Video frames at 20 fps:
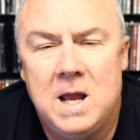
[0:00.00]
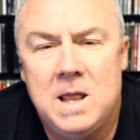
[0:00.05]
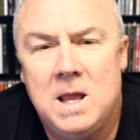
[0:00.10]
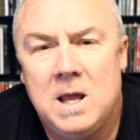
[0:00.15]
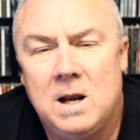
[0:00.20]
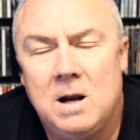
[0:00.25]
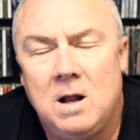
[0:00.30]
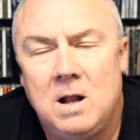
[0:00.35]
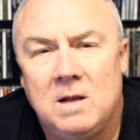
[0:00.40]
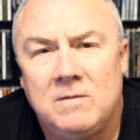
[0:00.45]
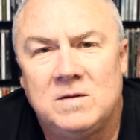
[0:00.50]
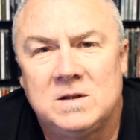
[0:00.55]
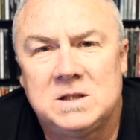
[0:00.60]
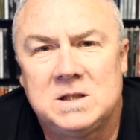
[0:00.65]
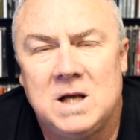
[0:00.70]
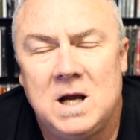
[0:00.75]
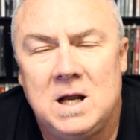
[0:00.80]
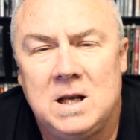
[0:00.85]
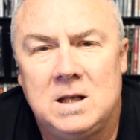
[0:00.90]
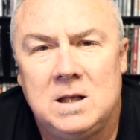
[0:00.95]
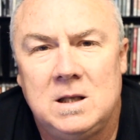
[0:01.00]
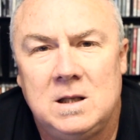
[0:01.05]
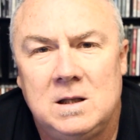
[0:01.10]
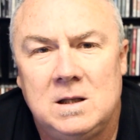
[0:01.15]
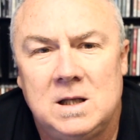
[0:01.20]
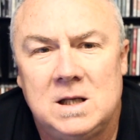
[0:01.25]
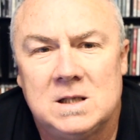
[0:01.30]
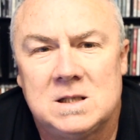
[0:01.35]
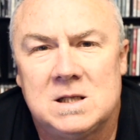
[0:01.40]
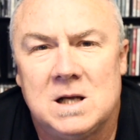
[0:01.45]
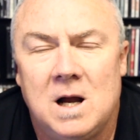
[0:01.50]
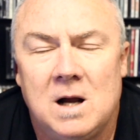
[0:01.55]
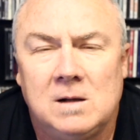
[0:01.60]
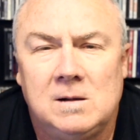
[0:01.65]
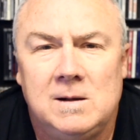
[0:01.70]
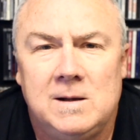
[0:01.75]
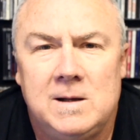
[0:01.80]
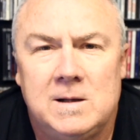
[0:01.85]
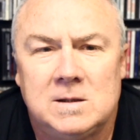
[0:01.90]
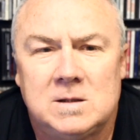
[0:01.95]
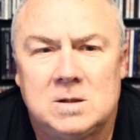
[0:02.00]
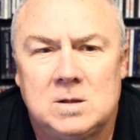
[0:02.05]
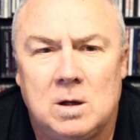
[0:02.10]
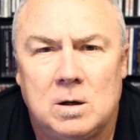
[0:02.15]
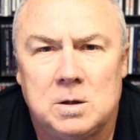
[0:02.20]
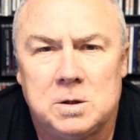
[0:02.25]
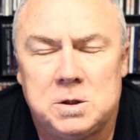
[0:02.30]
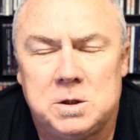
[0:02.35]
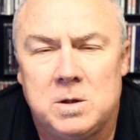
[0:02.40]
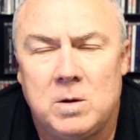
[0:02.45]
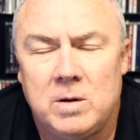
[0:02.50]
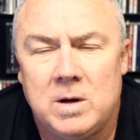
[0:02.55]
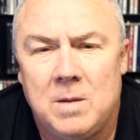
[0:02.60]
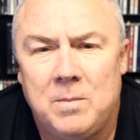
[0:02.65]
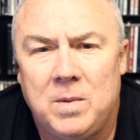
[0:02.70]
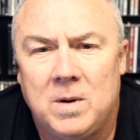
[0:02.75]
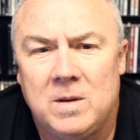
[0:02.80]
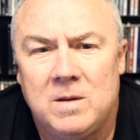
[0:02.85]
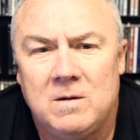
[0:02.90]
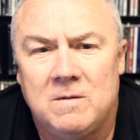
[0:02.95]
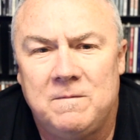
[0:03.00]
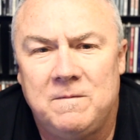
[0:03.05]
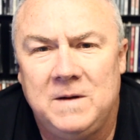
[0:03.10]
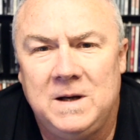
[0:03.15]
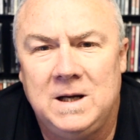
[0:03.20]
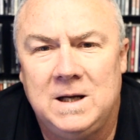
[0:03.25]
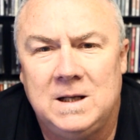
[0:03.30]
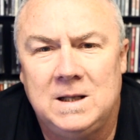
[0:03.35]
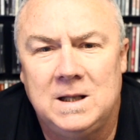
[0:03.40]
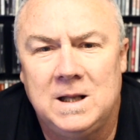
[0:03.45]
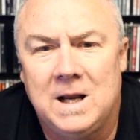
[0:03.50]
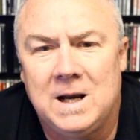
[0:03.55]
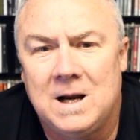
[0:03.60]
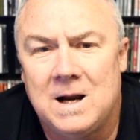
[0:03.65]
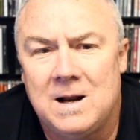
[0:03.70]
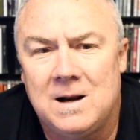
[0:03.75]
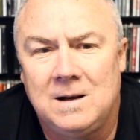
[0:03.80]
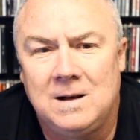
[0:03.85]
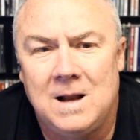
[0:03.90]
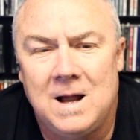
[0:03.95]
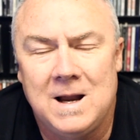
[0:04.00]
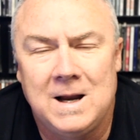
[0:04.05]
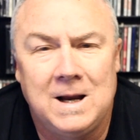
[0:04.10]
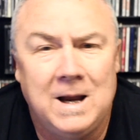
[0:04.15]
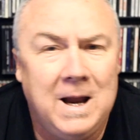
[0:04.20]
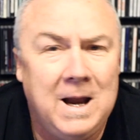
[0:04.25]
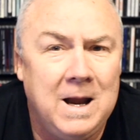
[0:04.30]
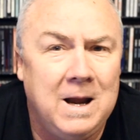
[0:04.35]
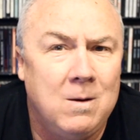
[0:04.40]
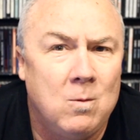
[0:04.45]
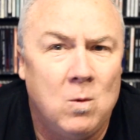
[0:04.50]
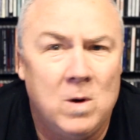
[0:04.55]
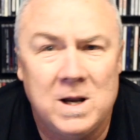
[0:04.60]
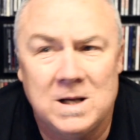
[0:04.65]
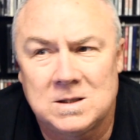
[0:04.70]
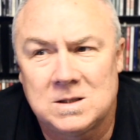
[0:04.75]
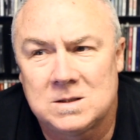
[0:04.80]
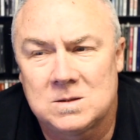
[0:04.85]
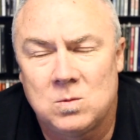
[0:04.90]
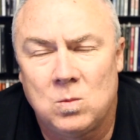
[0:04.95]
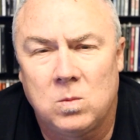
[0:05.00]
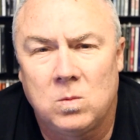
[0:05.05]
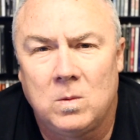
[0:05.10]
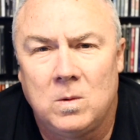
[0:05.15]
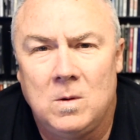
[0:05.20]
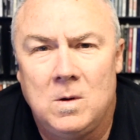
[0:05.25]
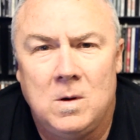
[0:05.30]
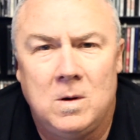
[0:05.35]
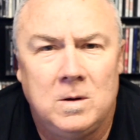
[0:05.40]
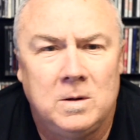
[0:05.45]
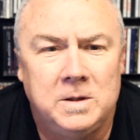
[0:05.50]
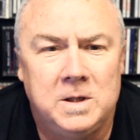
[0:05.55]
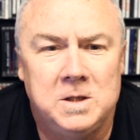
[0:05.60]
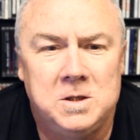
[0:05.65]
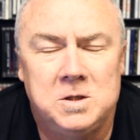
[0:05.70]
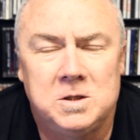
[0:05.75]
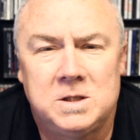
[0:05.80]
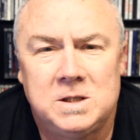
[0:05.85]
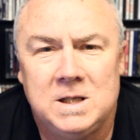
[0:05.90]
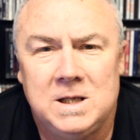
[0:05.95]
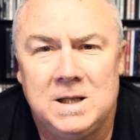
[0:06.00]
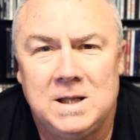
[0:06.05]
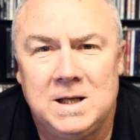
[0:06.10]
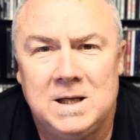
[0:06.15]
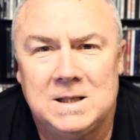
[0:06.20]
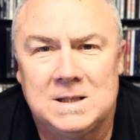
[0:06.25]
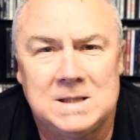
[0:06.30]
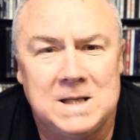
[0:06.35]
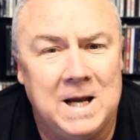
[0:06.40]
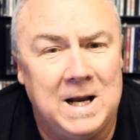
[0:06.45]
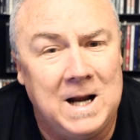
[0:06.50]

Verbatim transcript: And then all of a sudden, this ugliness starts showing up on their feed, and they kind of like, hey, Wes, did you see this?